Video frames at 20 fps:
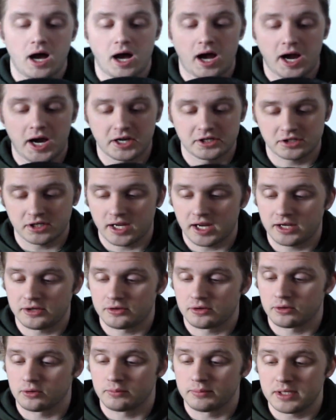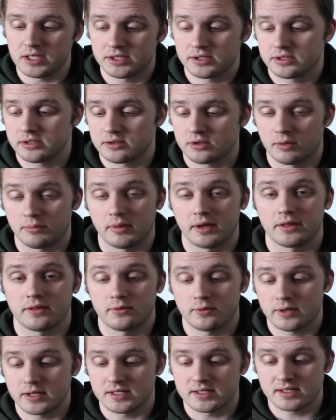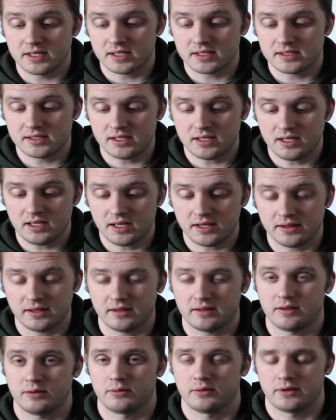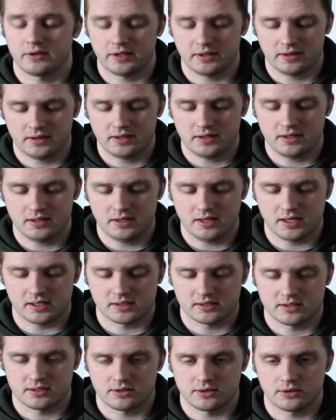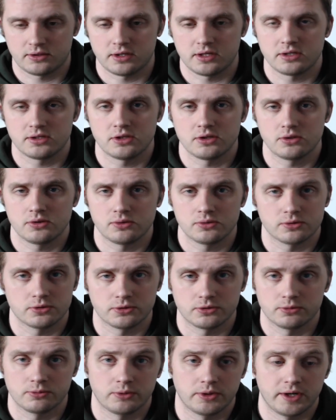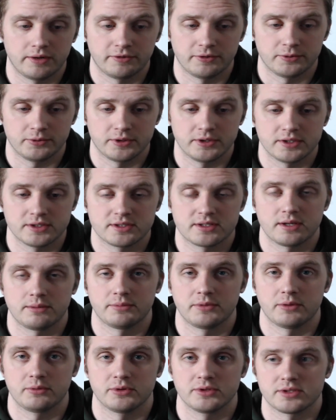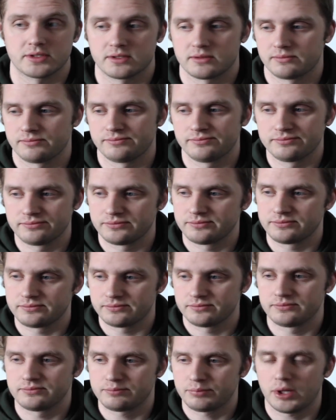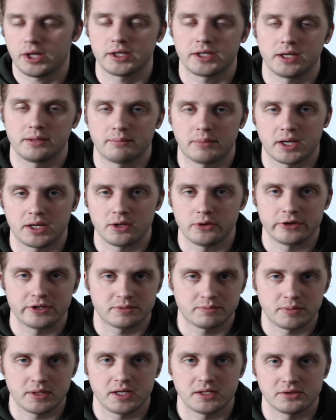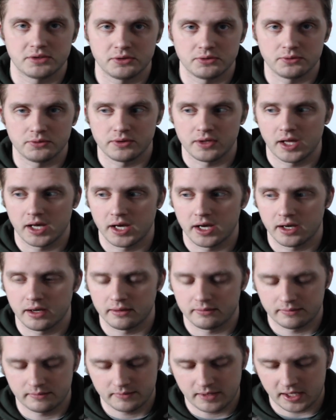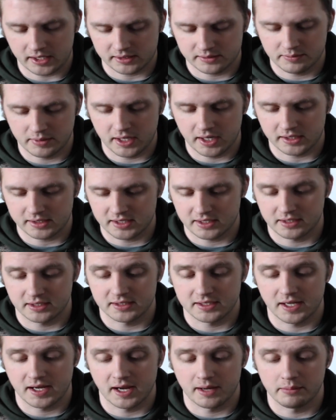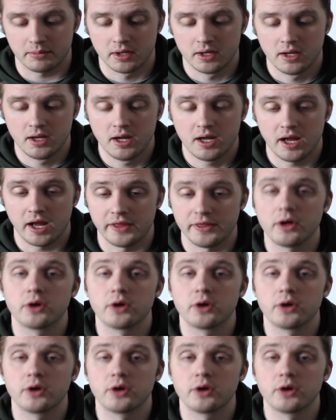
I actually had Turtle Beaches on my 360. I think they were like the X32s or whatever it was. Something that was plugged in by USB to the Xbox at the time.